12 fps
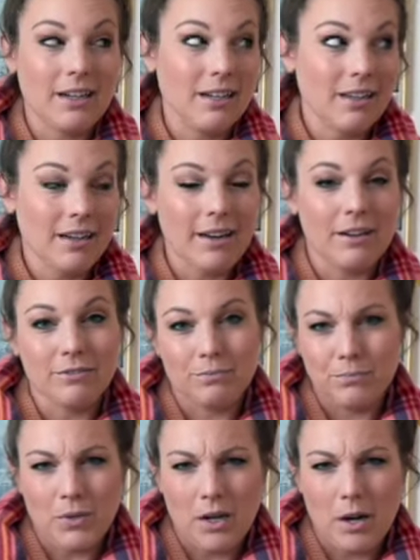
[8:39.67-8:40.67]
I think I have
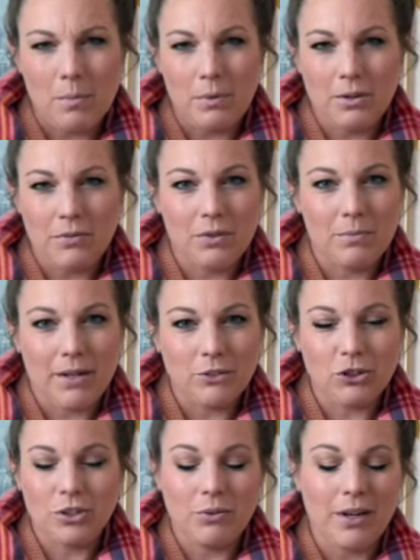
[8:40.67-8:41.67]
a couple of them
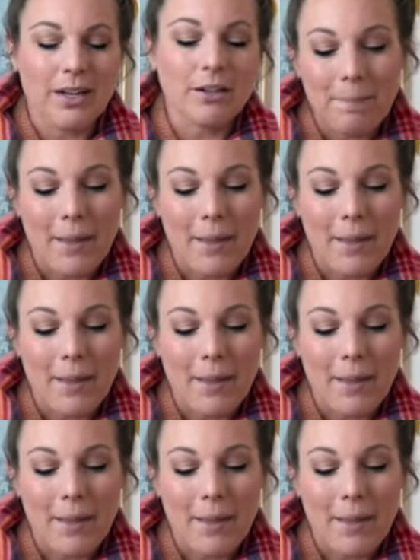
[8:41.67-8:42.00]
actually right now.